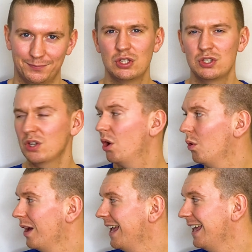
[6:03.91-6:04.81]

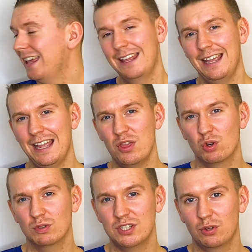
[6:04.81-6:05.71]
So in the
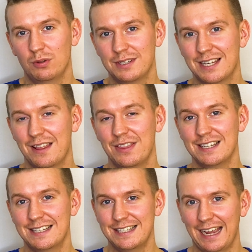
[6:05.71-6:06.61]
result, the
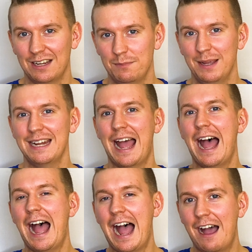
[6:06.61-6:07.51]
second bit
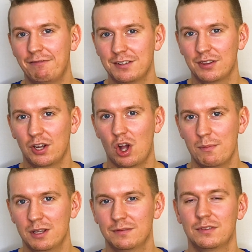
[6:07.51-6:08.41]
after the
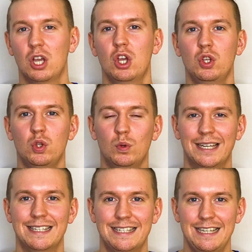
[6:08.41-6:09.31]
comma, you
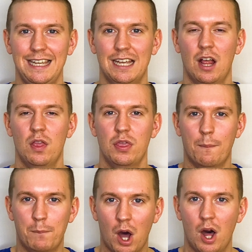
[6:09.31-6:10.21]
can see the
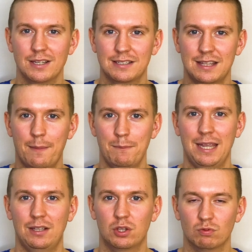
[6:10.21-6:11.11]
parts that
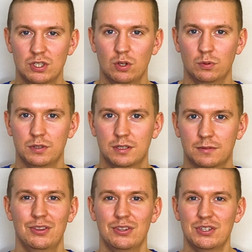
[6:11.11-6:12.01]
make the result.
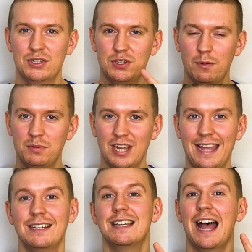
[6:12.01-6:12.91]

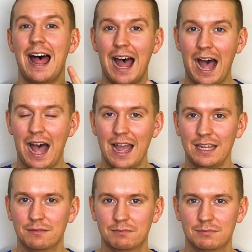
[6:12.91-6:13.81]
Subject, I.
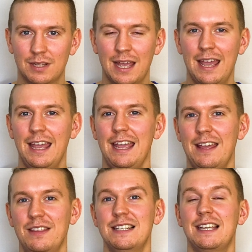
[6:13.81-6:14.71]

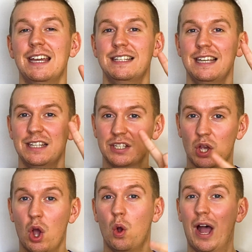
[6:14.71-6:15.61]
In this case, it's
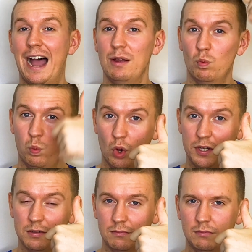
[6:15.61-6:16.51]
I
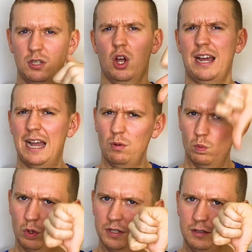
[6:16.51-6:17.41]
would, not I
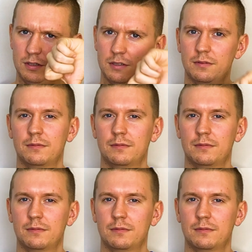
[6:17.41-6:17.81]
wouldn't.